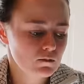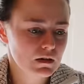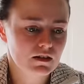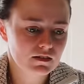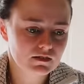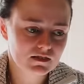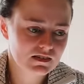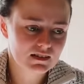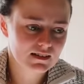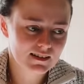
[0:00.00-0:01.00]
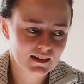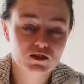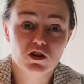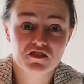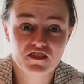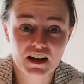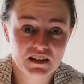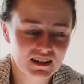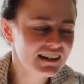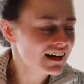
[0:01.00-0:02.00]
because it's all fake.